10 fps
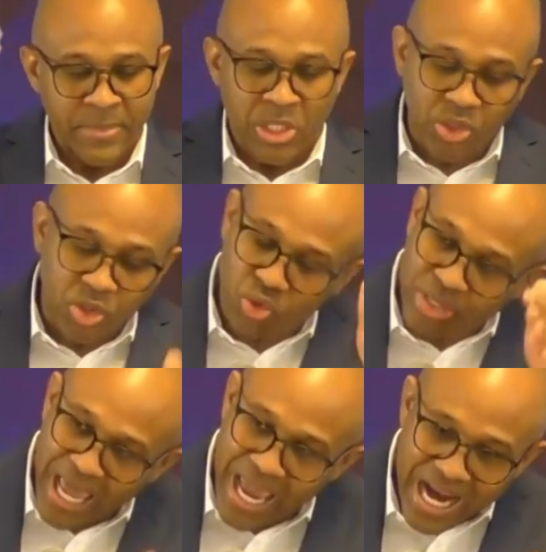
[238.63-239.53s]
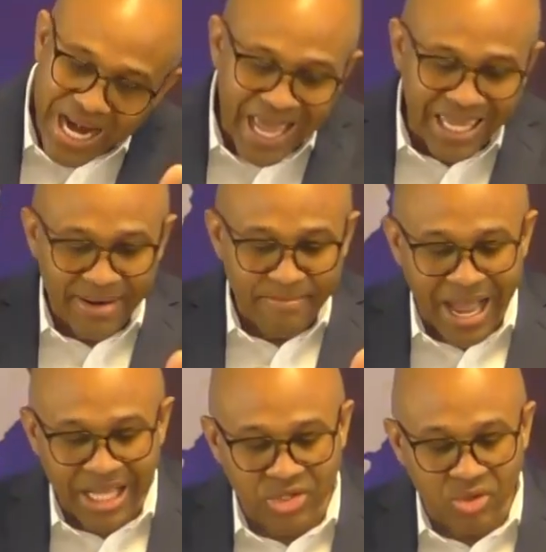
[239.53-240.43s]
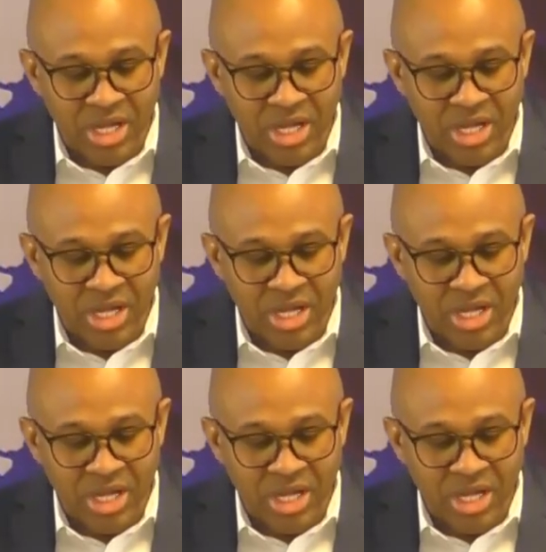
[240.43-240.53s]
So today, like in Matthew